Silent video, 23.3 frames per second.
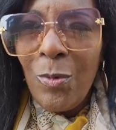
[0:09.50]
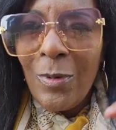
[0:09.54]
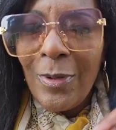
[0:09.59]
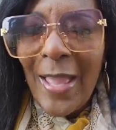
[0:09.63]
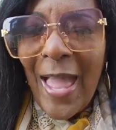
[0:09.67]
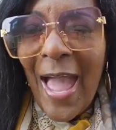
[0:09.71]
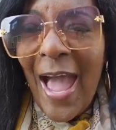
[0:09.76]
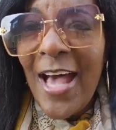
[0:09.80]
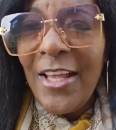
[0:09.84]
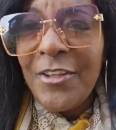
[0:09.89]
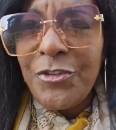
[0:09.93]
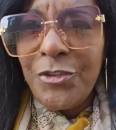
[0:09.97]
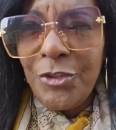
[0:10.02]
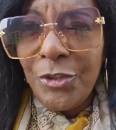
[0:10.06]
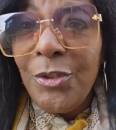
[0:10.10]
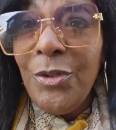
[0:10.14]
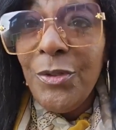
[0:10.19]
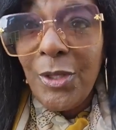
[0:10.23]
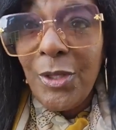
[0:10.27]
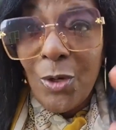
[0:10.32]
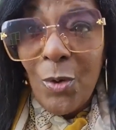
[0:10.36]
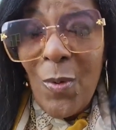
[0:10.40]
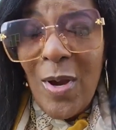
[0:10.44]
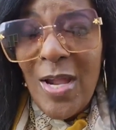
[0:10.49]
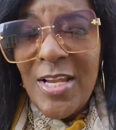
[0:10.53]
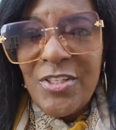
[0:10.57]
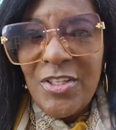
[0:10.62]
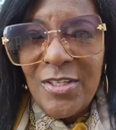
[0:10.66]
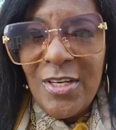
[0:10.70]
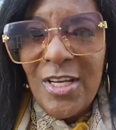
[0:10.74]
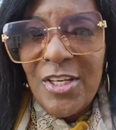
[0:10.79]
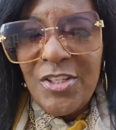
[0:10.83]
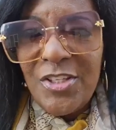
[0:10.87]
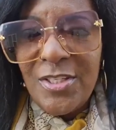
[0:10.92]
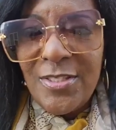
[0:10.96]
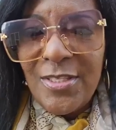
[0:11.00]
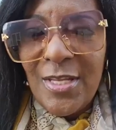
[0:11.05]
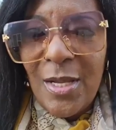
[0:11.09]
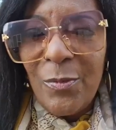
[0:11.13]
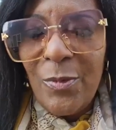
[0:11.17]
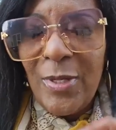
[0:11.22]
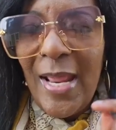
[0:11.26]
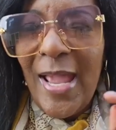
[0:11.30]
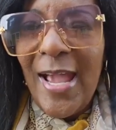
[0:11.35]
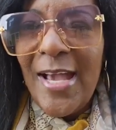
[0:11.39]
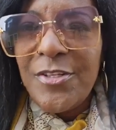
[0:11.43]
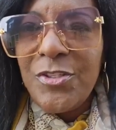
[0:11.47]
ask you the question, I should say. I
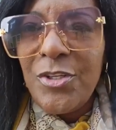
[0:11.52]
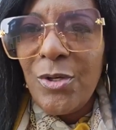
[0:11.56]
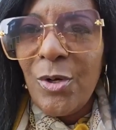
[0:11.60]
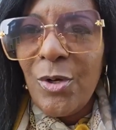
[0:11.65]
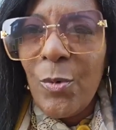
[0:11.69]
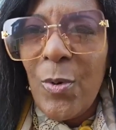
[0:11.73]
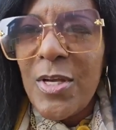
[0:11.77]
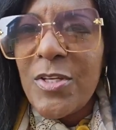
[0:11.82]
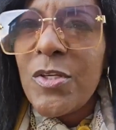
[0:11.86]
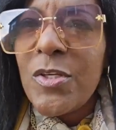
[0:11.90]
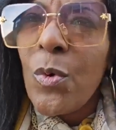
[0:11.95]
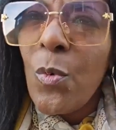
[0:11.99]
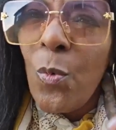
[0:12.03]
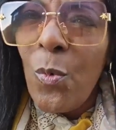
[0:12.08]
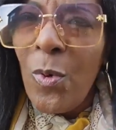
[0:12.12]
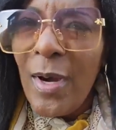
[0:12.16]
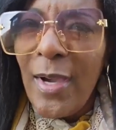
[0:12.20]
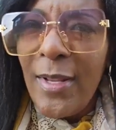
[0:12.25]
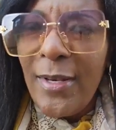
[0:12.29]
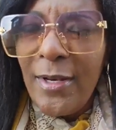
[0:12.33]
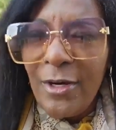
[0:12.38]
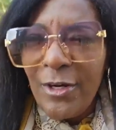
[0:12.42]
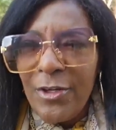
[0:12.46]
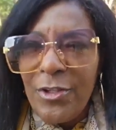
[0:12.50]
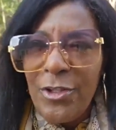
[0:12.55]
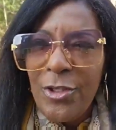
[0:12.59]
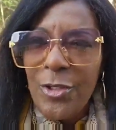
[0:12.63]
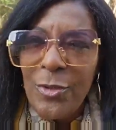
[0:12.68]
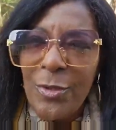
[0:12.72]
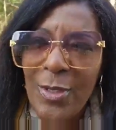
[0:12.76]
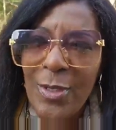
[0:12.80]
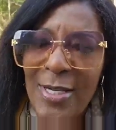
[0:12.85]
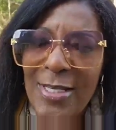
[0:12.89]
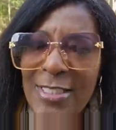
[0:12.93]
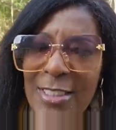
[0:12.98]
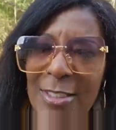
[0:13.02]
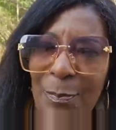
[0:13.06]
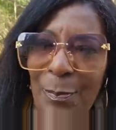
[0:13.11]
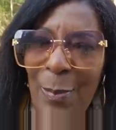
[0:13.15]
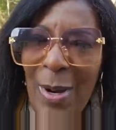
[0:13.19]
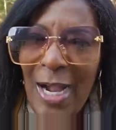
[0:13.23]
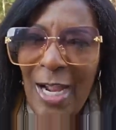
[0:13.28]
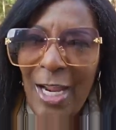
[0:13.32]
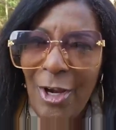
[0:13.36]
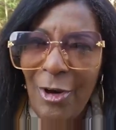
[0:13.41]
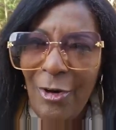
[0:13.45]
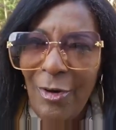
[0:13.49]
want to ask you the question, what are you
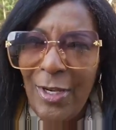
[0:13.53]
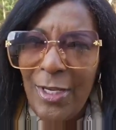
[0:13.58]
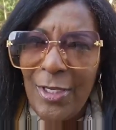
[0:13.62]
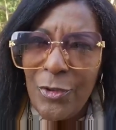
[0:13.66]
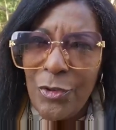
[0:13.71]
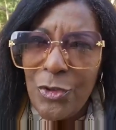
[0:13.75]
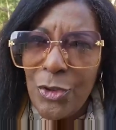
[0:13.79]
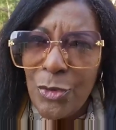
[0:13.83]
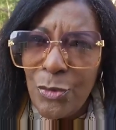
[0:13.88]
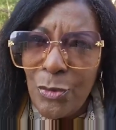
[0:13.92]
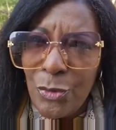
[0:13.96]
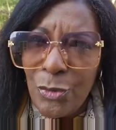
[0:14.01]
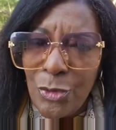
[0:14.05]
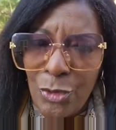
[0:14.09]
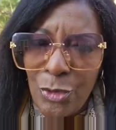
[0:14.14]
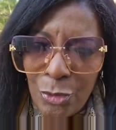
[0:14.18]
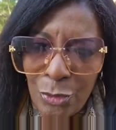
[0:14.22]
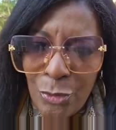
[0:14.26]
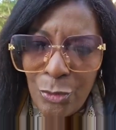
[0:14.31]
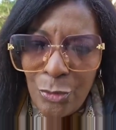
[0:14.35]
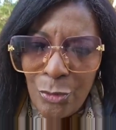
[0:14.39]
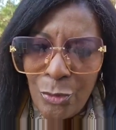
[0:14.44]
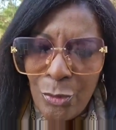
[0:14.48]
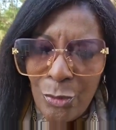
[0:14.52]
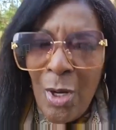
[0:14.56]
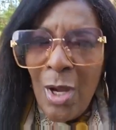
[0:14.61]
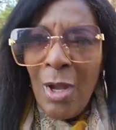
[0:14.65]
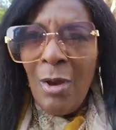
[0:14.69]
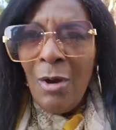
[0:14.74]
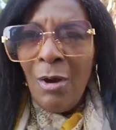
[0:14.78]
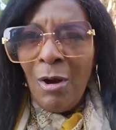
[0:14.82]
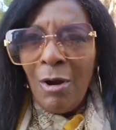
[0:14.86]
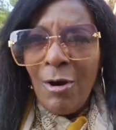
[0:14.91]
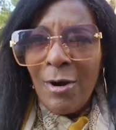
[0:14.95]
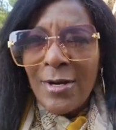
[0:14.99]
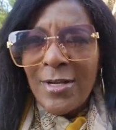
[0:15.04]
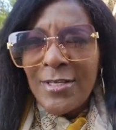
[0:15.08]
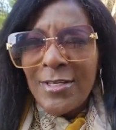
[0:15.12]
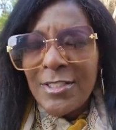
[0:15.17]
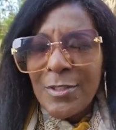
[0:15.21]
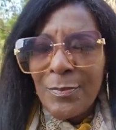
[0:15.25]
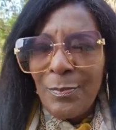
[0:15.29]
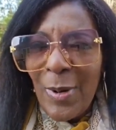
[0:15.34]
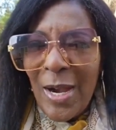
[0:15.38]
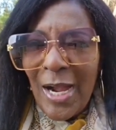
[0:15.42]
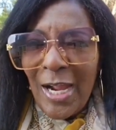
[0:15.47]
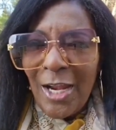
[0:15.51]
aspiring to do or
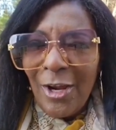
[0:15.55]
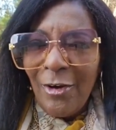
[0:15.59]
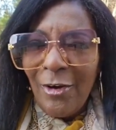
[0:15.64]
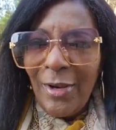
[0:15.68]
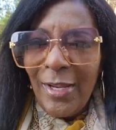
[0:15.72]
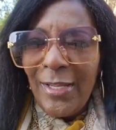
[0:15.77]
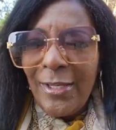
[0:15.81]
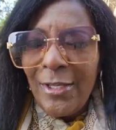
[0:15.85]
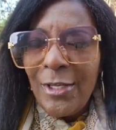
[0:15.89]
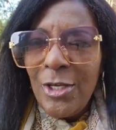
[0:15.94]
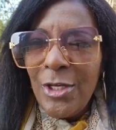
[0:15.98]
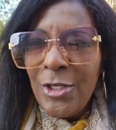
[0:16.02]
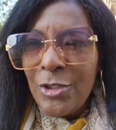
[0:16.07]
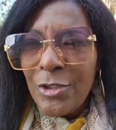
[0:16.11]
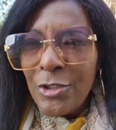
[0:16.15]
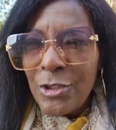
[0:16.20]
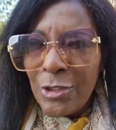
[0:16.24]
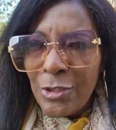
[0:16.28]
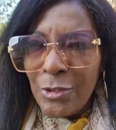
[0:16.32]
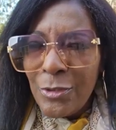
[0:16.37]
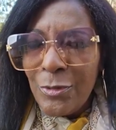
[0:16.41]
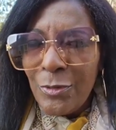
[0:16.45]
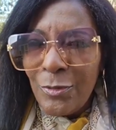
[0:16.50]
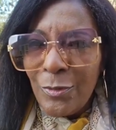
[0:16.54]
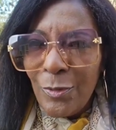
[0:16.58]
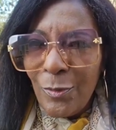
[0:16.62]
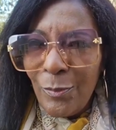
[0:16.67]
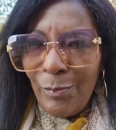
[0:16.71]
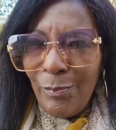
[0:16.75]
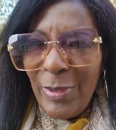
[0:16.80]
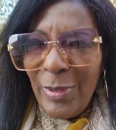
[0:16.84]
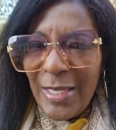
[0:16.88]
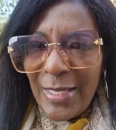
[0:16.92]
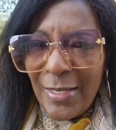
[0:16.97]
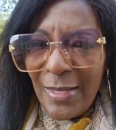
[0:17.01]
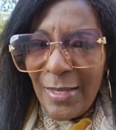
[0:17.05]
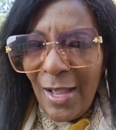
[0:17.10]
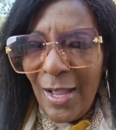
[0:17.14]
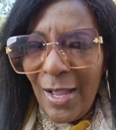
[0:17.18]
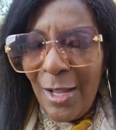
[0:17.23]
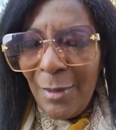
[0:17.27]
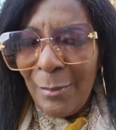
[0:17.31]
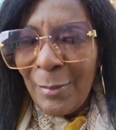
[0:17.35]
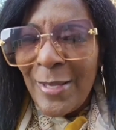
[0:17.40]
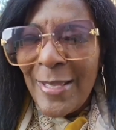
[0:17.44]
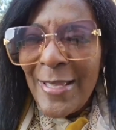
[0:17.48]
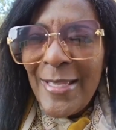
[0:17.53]
aspiring to
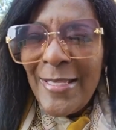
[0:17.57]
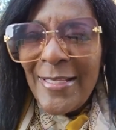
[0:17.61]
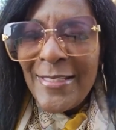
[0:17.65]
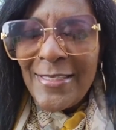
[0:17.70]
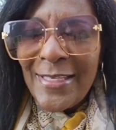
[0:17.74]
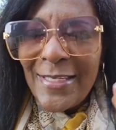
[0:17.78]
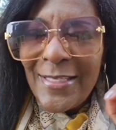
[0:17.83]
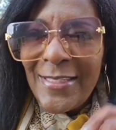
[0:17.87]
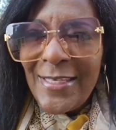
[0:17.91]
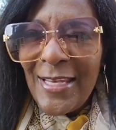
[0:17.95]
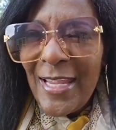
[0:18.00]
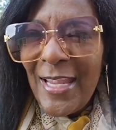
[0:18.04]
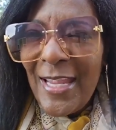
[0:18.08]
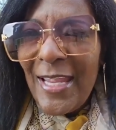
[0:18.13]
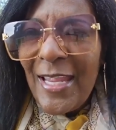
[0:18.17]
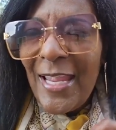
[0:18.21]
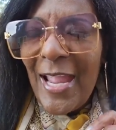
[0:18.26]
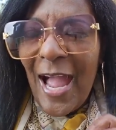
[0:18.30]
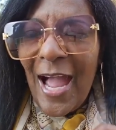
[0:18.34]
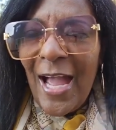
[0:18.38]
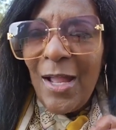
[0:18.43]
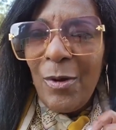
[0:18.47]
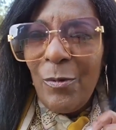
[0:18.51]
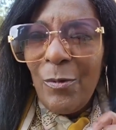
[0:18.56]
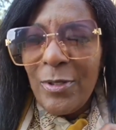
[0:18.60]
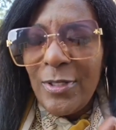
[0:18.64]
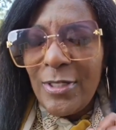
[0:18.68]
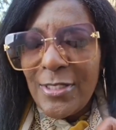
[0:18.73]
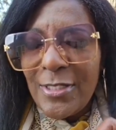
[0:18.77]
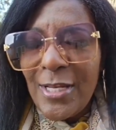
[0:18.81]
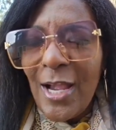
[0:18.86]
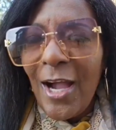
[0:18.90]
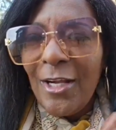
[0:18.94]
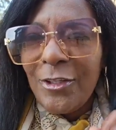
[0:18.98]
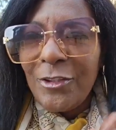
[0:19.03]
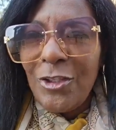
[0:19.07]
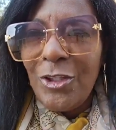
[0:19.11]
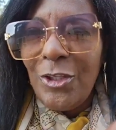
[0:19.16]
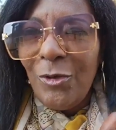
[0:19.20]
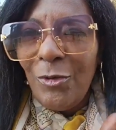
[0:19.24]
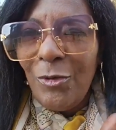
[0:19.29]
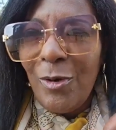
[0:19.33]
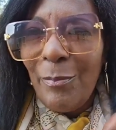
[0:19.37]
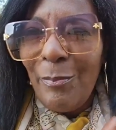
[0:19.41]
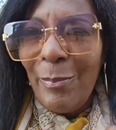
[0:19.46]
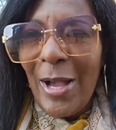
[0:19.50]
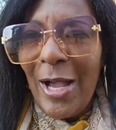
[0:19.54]
become? Today, I want to talk to
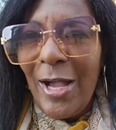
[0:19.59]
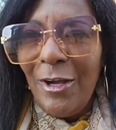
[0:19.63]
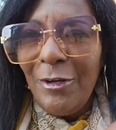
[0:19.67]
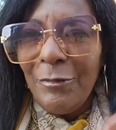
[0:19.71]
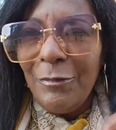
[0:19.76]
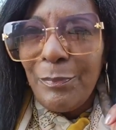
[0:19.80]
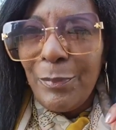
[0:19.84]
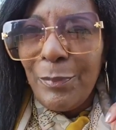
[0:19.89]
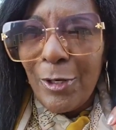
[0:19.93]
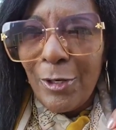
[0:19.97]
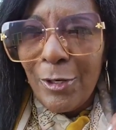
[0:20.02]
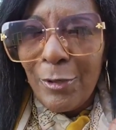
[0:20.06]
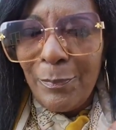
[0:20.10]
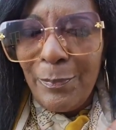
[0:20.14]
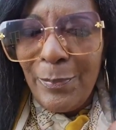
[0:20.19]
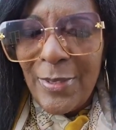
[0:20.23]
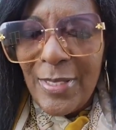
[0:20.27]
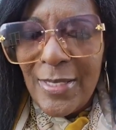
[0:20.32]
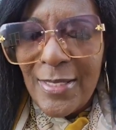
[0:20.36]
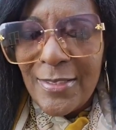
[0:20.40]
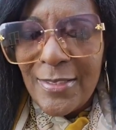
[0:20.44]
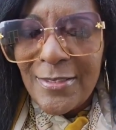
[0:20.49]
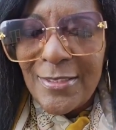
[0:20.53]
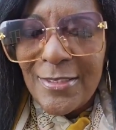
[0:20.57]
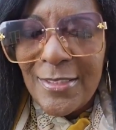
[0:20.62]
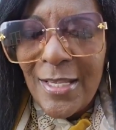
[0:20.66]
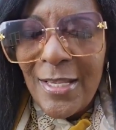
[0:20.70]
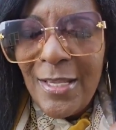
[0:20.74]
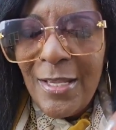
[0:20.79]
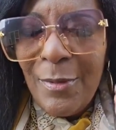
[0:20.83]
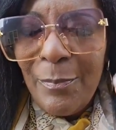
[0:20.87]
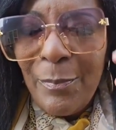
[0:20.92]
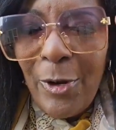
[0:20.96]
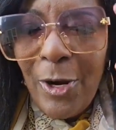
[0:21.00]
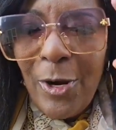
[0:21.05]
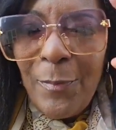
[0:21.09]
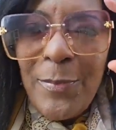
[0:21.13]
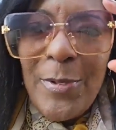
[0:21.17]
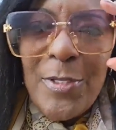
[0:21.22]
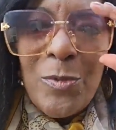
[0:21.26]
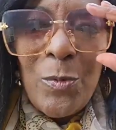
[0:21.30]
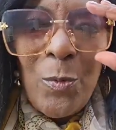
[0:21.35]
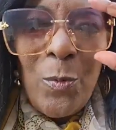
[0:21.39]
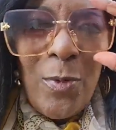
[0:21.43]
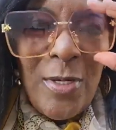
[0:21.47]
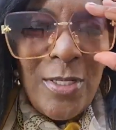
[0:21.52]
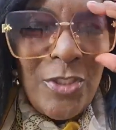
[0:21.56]
you about purpose.
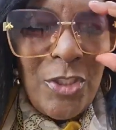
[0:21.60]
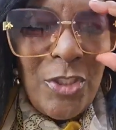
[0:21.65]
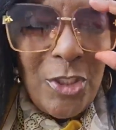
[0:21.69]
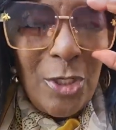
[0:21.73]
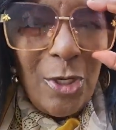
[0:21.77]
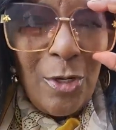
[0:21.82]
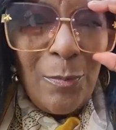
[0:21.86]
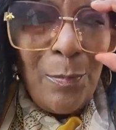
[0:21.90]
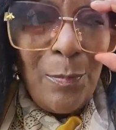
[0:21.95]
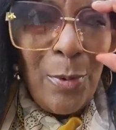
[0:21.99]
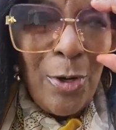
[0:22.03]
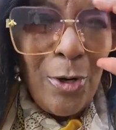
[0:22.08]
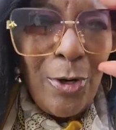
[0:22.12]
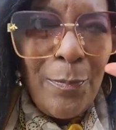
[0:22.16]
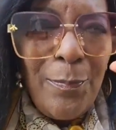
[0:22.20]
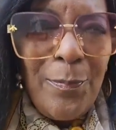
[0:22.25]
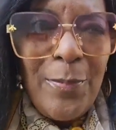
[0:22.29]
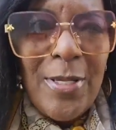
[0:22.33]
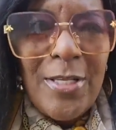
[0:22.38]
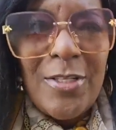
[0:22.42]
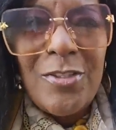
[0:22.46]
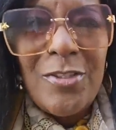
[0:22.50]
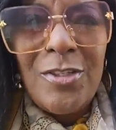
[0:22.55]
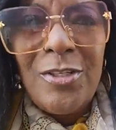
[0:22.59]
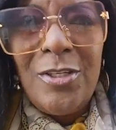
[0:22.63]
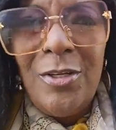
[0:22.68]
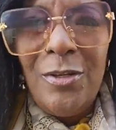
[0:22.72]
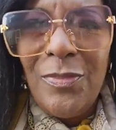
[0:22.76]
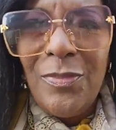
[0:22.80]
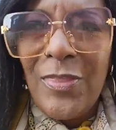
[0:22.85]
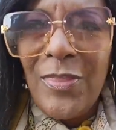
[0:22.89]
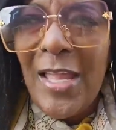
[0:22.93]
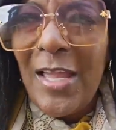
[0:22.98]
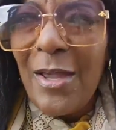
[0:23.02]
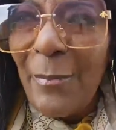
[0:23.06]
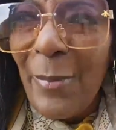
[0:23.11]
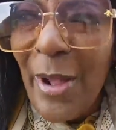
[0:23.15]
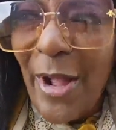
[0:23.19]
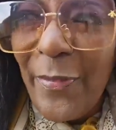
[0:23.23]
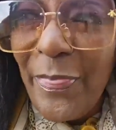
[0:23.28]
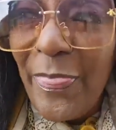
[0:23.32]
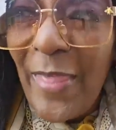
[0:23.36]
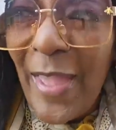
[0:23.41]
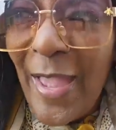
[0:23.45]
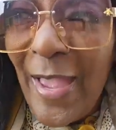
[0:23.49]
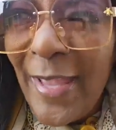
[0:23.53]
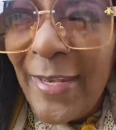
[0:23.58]
Purpose. What's your purpose? Do you think
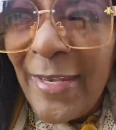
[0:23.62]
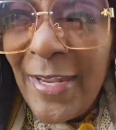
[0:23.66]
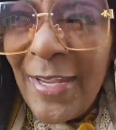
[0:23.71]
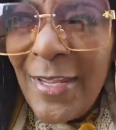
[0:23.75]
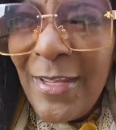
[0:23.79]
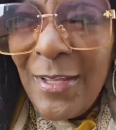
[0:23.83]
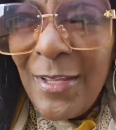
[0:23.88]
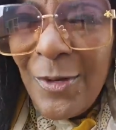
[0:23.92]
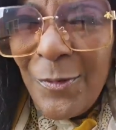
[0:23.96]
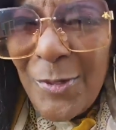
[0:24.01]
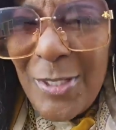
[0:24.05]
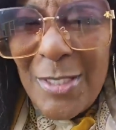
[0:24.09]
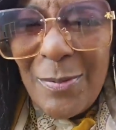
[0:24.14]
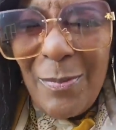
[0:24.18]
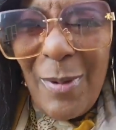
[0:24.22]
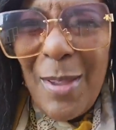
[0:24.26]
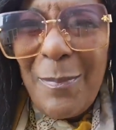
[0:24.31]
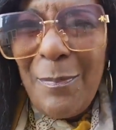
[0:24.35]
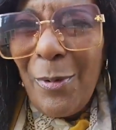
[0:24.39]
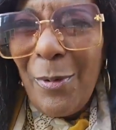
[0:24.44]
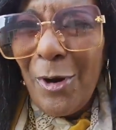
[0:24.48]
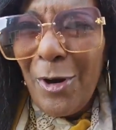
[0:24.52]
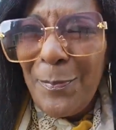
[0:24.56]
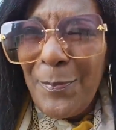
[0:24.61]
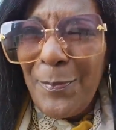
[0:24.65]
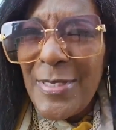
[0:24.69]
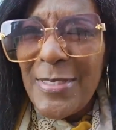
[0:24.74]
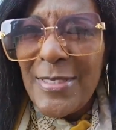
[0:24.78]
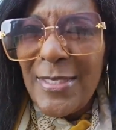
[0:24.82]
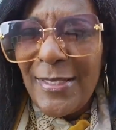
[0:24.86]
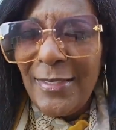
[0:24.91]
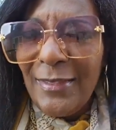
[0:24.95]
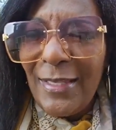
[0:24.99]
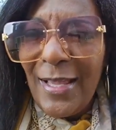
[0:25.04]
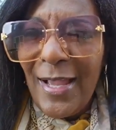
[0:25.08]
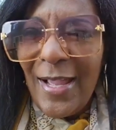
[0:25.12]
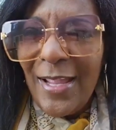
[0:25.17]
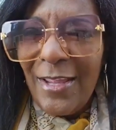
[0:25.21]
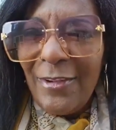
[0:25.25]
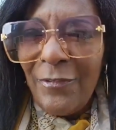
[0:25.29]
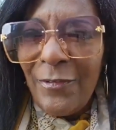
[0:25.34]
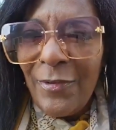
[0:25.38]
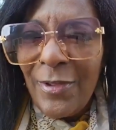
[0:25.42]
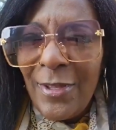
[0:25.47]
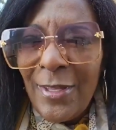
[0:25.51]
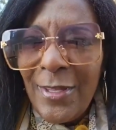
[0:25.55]
about that? What's my purpose in life?